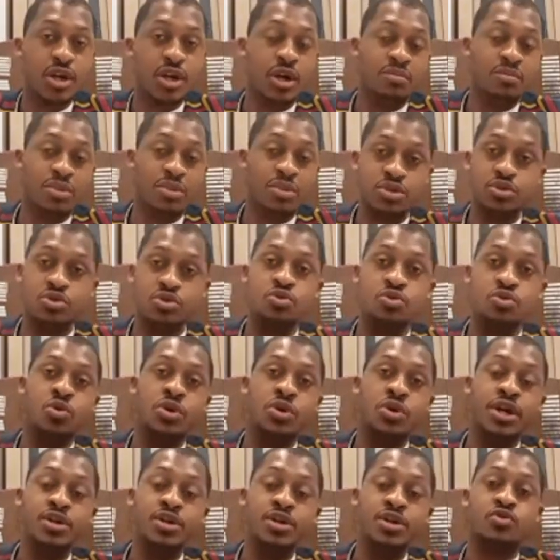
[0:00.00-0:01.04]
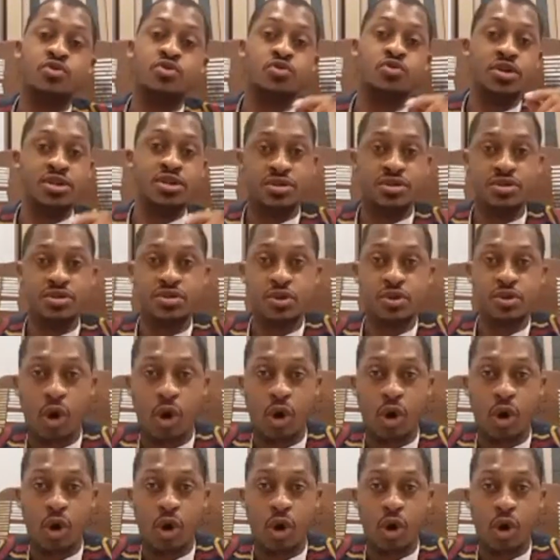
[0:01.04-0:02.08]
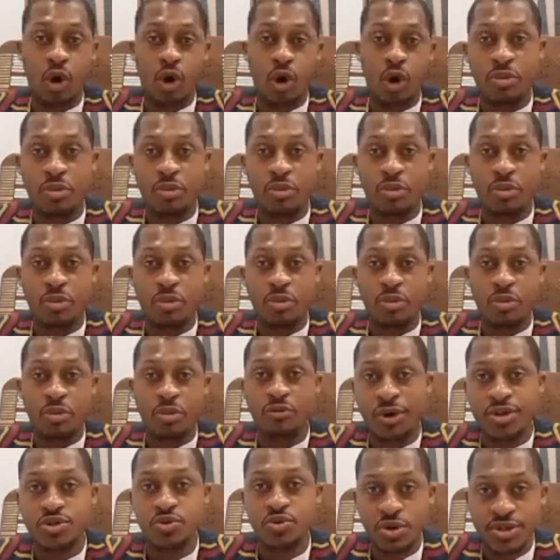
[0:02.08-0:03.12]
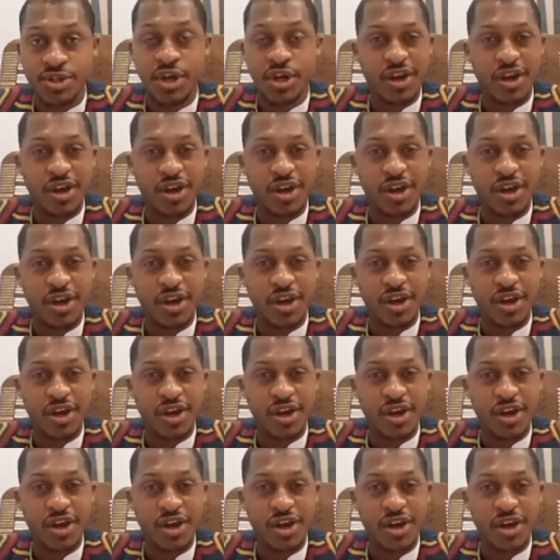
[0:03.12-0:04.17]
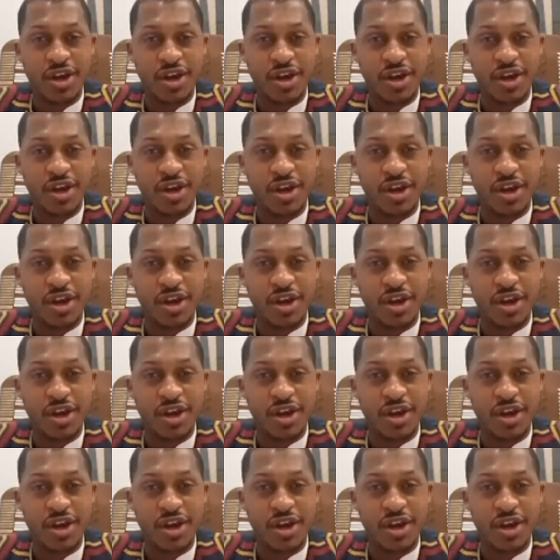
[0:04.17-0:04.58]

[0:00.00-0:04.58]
But to increase the scope of what you were saying, it is